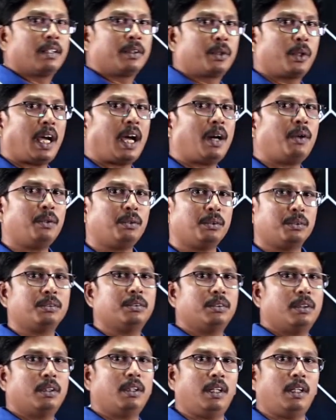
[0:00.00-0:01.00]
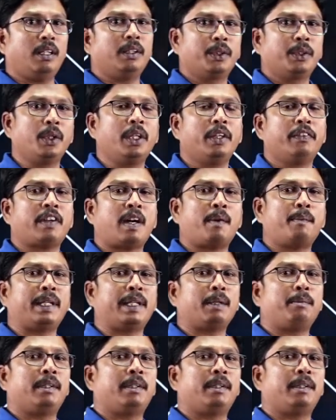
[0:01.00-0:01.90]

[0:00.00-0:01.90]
to have uniformity